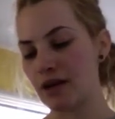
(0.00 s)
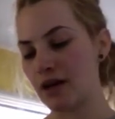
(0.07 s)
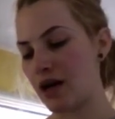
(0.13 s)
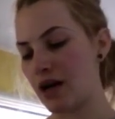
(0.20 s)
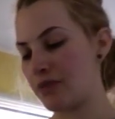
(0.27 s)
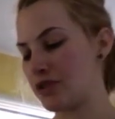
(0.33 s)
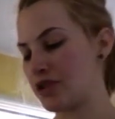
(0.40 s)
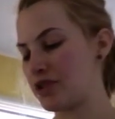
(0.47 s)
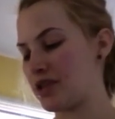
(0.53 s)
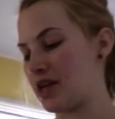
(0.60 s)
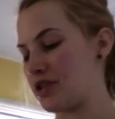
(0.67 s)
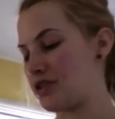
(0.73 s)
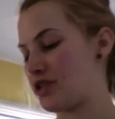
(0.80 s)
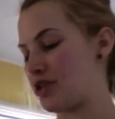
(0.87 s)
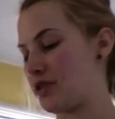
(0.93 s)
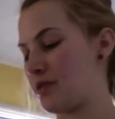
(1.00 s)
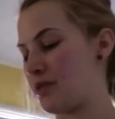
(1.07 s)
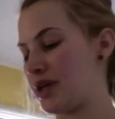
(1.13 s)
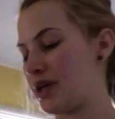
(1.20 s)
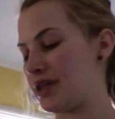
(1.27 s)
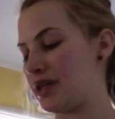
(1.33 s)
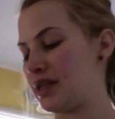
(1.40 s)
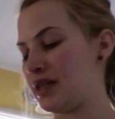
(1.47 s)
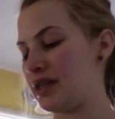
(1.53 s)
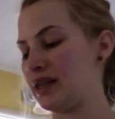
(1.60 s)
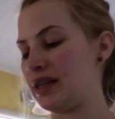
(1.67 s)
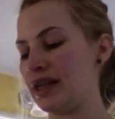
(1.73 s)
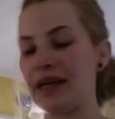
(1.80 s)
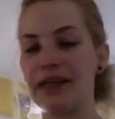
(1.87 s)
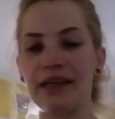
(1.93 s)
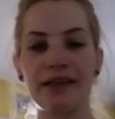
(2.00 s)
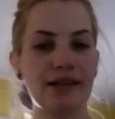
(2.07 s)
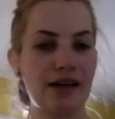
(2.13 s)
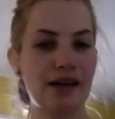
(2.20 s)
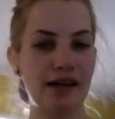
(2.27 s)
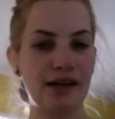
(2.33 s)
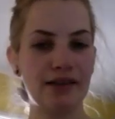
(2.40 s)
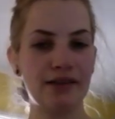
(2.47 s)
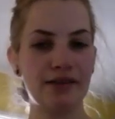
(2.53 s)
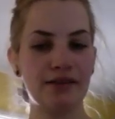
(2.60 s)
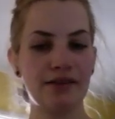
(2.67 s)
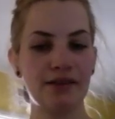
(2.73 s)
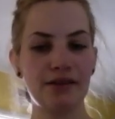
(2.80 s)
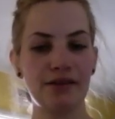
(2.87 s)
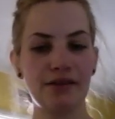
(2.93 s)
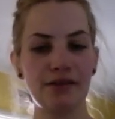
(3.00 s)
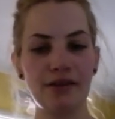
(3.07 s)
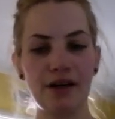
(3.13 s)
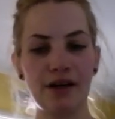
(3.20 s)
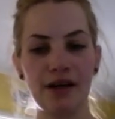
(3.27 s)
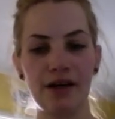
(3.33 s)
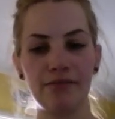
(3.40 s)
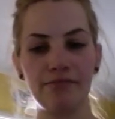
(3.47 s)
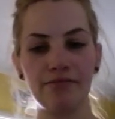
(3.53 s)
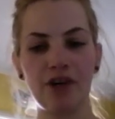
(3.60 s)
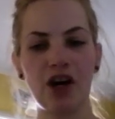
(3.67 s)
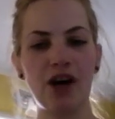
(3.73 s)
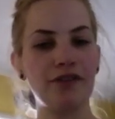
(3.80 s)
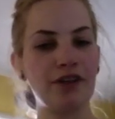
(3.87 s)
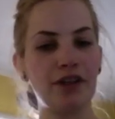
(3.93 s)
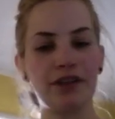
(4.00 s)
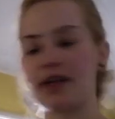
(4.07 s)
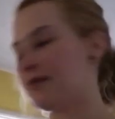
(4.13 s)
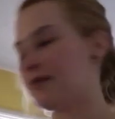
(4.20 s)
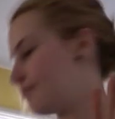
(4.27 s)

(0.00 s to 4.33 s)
I'm just not sure what the Lanka. I'll have to look it up.